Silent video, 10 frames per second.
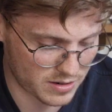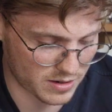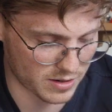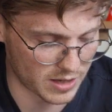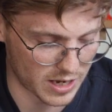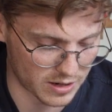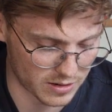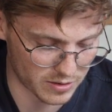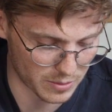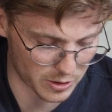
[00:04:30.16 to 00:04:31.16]
and
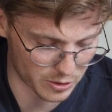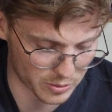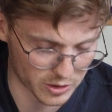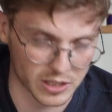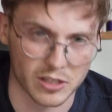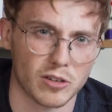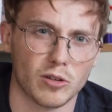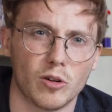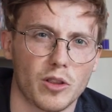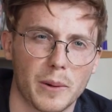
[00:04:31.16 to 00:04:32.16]
then the blueberries, and
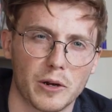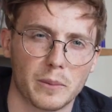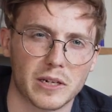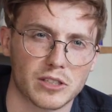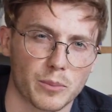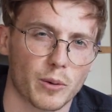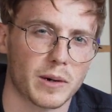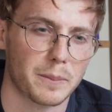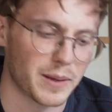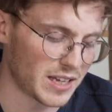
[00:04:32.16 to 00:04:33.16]
all the blueberries will
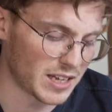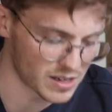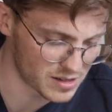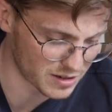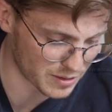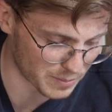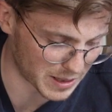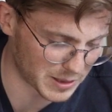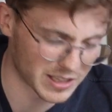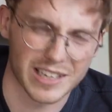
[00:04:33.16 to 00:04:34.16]
probably be
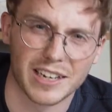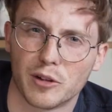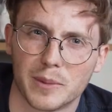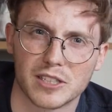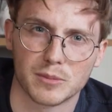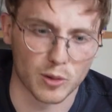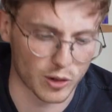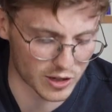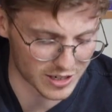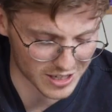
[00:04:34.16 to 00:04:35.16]
maybe just a little bit smaller
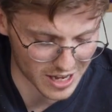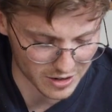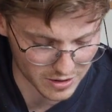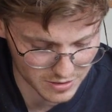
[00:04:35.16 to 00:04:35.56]
than his head.